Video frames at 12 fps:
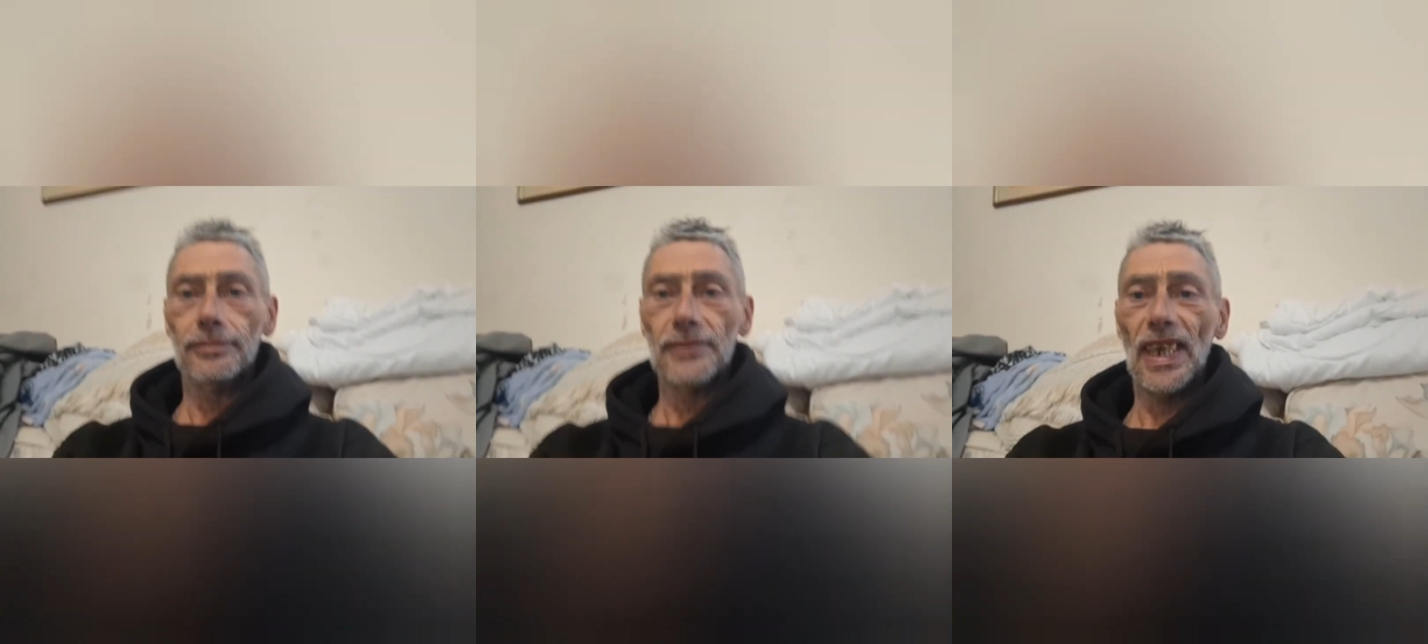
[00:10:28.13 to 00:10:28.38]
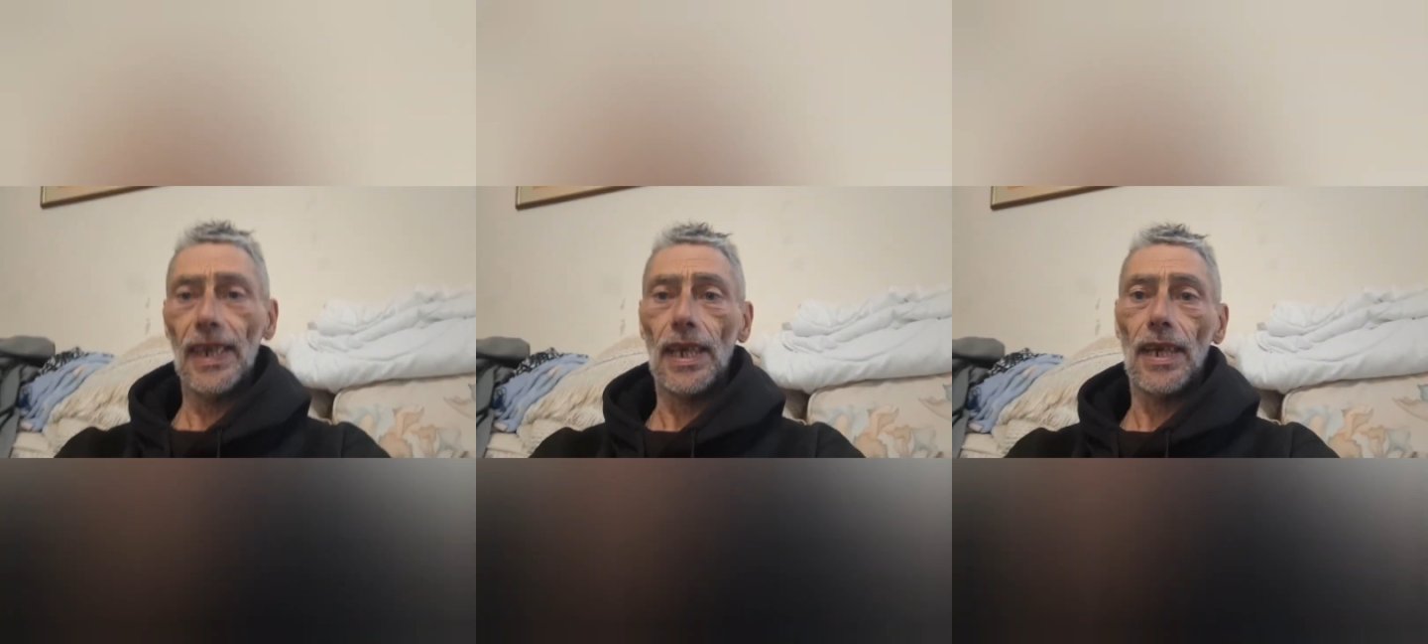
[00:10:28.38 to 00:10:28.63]

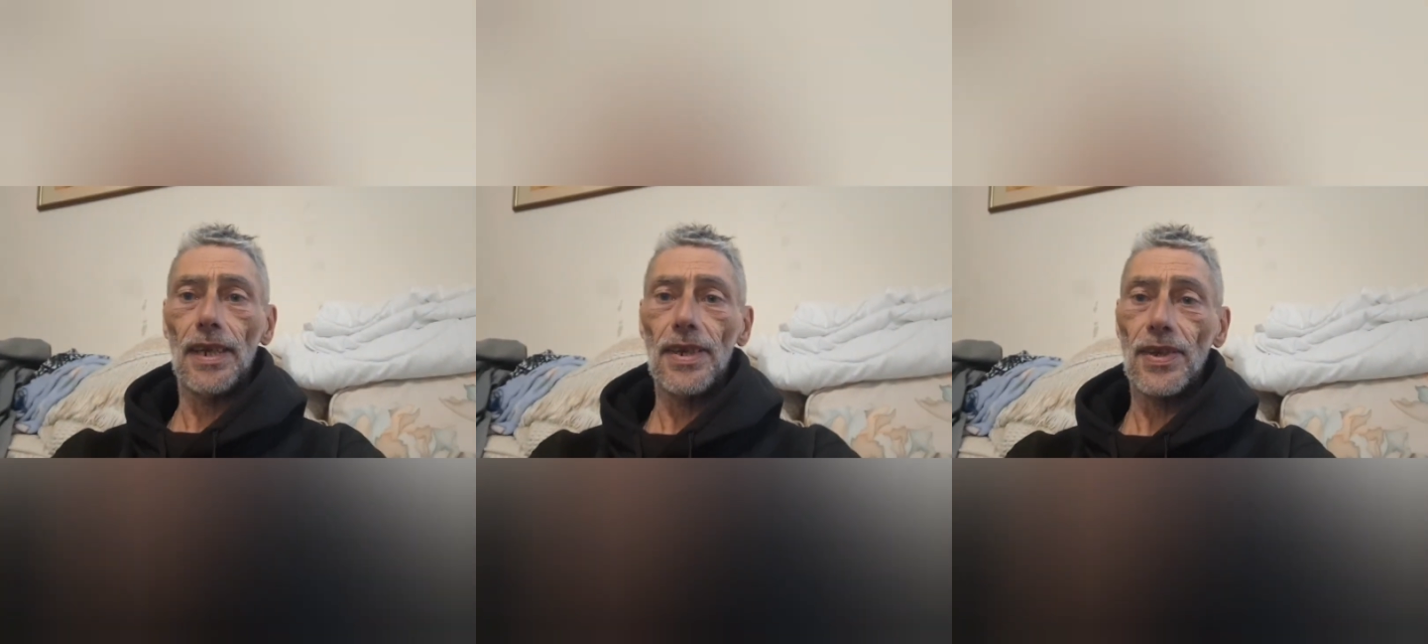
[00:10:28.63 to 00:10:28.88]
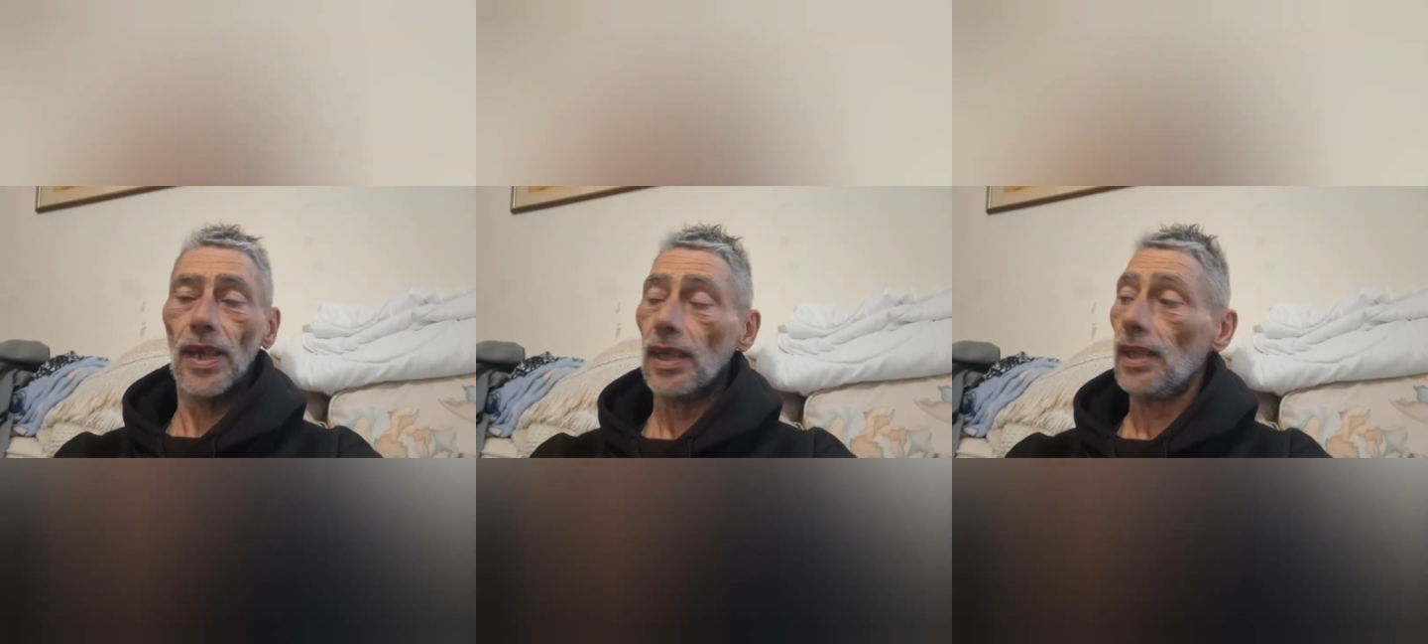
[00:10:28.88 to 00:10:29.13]
Hey guys,